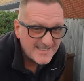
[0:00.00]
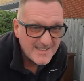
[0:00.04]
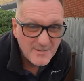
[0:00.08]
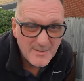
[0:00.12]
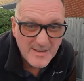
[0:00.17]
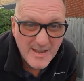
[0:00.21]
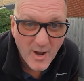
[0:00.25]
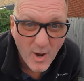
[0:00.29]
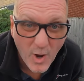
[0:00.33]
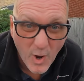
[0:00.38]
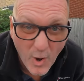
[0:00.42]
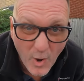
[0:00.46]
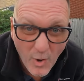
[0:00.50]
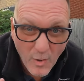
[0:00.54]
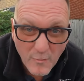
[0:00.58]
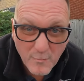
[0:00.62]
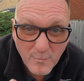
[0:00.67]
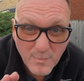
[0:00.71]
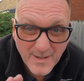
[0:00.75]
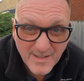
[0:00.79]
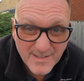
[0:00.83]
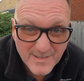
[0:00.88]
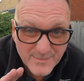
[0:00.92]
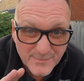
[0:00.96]
only
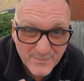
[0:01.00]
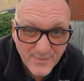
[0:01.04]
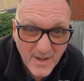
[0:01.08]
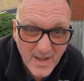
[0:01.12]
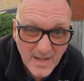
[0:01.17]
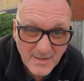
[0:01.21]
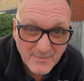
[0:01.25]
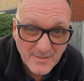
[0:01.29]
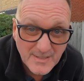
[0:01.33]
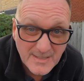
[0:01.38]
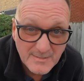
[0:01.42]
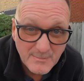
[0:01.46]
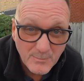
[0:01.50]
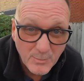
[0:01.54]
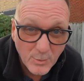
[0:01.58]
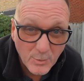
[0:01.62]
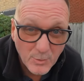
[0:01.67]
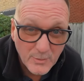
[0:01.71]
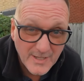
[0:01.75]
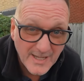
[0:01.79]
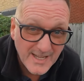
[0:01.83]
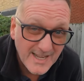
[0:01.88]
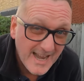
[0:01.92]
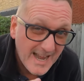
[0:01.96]
5:30 in the
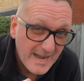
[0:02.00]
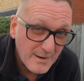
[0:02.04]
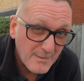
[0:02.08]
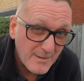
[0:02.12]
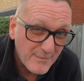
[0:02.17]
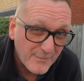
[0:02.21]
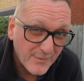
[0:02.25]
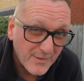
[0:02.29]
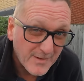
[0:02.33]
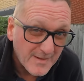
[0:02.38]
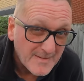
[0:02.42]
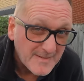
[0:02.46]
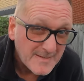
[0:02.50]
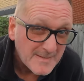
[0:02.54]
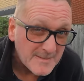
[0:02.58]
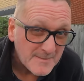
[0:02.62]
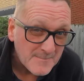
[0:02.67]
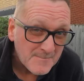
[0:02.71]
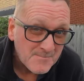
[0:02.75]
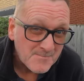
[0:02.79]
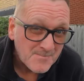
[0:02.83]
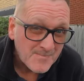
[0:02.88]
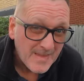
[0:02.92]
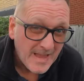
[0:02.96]
morning. However,
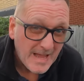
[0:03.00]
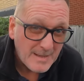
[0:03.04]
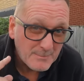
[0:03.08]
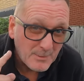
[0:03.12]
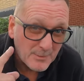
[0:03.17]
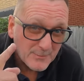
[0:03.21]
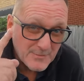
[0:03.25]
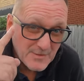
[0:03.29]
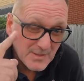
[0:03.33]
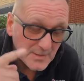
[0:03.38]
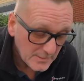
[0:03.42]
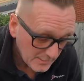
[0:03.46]
I'm off to